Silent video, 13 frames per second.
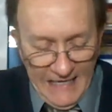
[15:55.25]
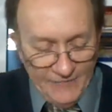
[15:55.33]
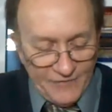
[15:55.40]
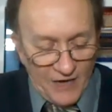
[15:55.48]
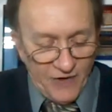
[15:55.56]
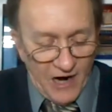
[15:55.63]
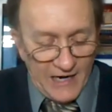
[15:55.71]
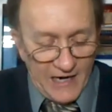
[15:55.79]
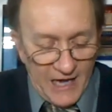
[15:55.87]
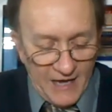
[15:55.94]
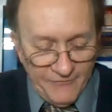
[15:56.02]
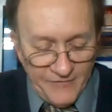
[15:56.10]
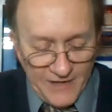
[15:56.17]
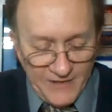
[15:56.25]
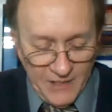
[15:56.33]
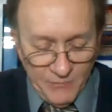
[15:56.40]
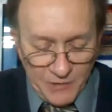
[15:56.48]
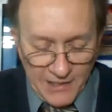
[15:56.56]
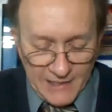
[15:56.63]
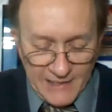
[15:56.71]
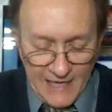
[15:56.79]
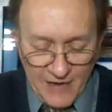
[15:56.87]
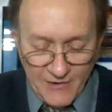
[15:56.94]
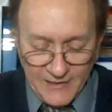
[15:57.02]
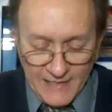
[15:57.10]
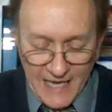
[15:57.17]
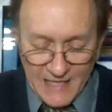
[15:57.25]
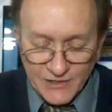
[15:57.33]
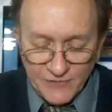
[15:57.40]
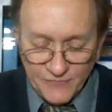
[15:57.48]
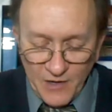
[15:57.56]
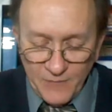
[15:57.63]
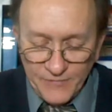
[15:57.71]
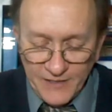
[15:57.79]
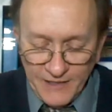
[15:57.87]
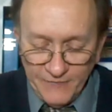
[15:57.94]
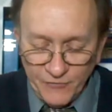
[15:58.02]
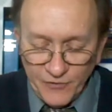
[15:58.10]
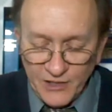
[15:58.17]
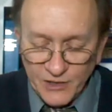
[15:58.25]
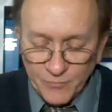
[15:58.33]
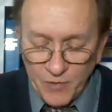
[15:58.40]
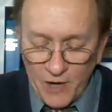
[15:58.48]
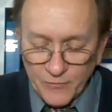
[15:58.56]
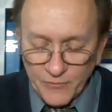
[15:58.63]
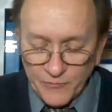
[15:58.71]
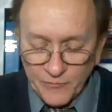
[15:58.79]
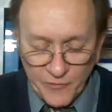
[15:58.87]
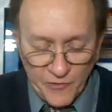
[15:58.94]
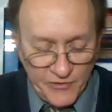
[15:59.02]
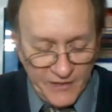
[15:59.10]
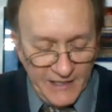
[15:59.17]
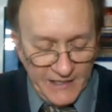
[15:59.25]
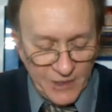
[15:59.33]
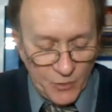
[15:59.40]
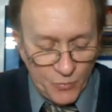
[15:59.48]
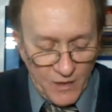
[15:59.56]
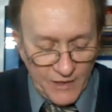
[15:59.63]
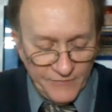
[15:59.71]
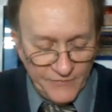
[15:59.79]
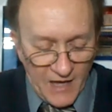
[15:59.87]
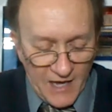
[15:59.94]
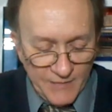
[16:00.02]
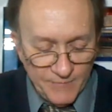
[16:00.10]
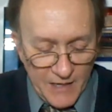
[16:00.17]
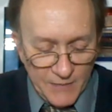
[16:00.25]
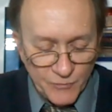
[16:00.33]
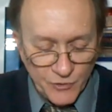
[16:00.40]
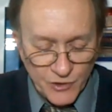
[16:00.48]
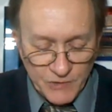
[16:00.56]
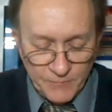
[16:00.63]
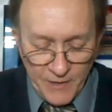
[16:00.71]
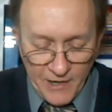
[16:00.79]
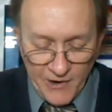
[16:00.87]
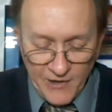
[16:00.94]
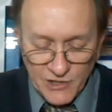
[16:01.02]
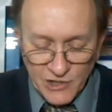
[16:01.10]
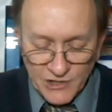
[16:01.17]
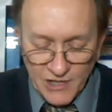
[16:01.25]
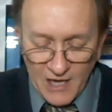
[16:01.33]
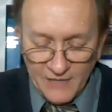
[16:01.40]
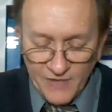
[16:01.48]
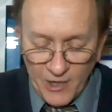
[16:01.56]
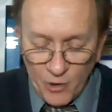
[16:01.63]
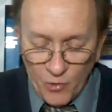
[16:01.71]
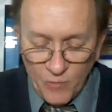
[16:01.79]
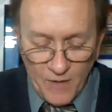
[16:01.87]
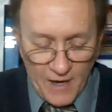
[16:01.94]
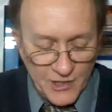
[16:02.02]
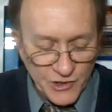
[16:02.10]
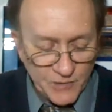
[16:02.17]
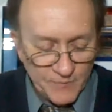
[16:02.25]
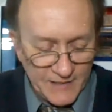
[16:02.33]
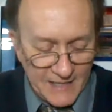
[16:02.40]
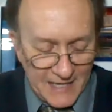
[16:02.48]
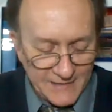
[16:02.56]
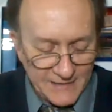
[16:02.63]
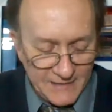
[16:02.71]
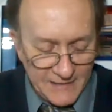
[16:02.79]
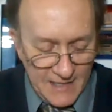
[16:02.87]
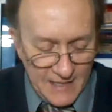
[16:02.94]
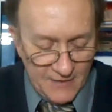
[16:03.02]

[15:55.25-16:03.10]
If thy right eye offend thee, pluck it out and cast it from thee. For it is profitable for thee that one of thy members should perish, and not thy whole body should be cast into